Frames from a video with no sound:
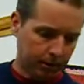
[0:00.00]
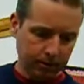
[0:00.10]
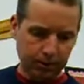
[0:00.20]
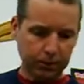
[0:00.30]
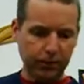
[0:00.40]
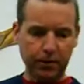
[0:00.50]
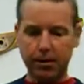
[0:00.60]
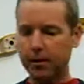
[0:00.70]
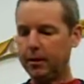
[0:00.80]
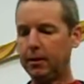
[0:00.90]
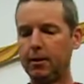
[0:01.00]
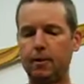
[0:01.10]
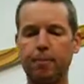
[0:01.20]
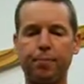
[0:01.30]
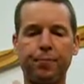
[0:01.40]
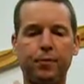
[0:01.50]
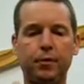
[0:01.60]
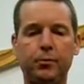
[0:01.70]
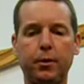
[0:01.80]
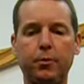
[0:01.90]
Just for cutting the
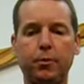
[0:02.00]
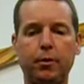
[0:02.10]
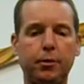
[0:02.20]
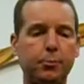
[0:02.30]
3/4 inch